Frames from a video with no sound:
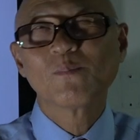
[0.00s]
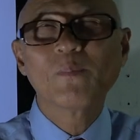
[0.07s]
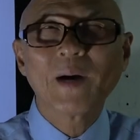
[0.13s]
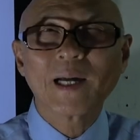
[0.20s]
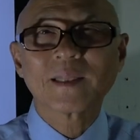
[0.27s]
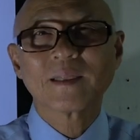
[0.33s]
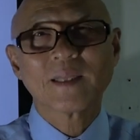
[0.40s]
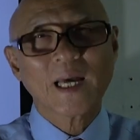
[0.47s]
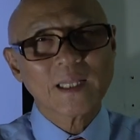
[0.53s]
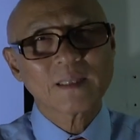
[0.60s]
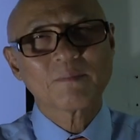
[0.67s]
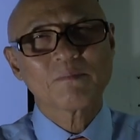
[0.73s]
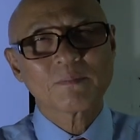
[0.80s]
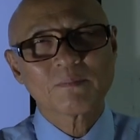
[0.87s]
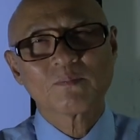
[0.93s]
But
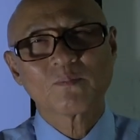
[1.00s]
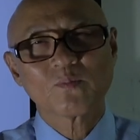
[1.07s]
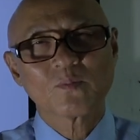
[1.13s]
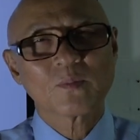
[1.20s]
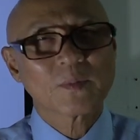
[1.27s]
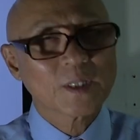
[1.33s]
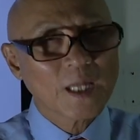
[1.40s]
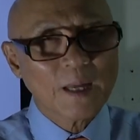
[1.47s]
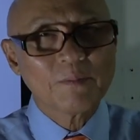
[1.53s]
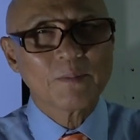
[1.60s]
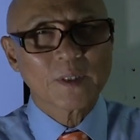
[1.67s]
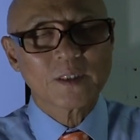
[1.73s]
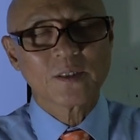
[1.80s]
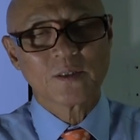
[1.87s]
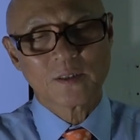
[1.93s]
that
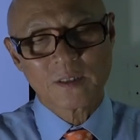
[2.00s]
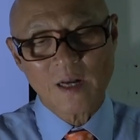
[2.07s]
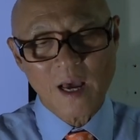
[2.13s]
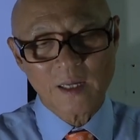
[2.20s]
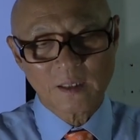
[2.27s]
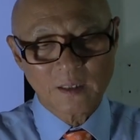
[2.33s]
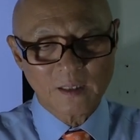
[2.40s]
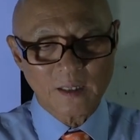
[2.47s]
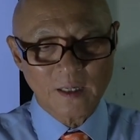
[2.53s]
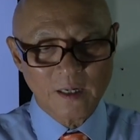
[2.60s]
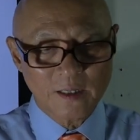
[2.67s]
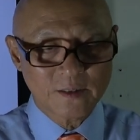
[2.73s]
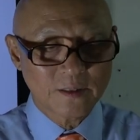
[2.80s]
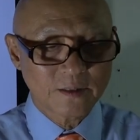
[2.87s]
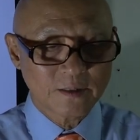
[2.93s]
much is not
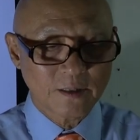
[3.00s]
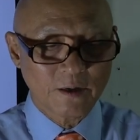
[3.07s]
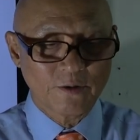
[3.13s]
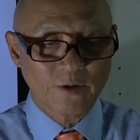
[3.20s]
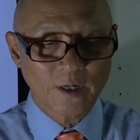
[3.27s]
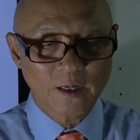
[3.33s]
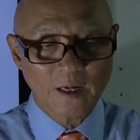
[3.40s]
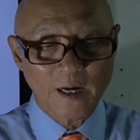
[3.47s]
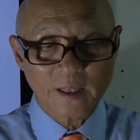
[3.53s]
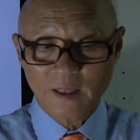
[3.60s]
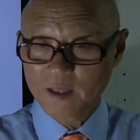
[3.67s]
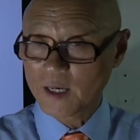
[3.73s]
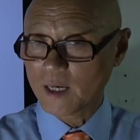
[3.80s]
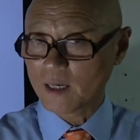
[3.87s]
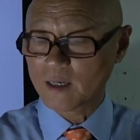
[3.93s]
necessary, I
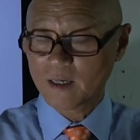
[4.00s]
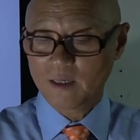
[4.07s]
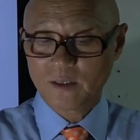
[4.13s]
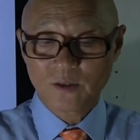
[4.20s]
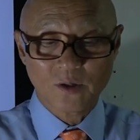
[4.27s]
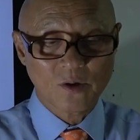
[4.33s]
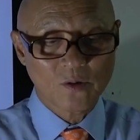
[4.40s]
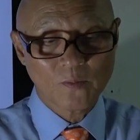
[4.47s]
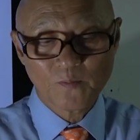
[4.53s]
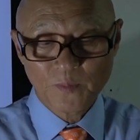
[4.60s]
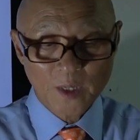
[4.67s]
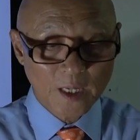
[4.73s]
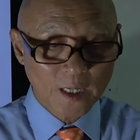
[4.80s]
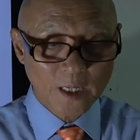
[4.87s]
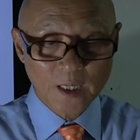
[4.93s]
think. So
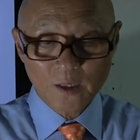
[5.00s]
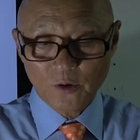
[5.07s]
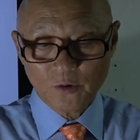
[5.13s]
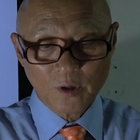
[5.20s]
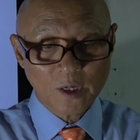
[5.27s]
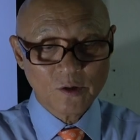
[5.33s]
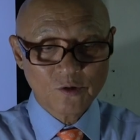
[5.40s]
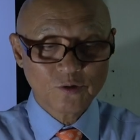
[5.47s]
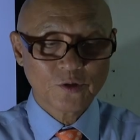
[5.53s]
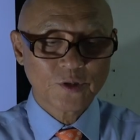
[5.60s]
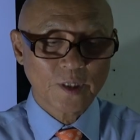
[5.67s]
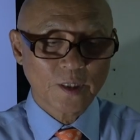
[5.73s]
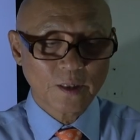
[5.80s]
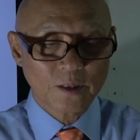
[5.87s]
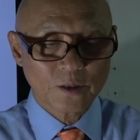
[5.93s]
you can use
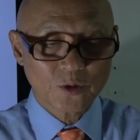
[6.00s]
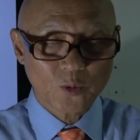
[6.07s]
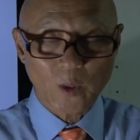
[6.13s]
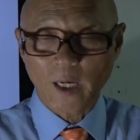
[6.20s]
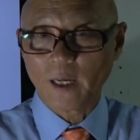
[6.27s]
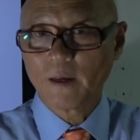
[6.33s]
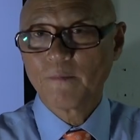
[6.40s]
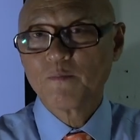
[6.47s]
it this way.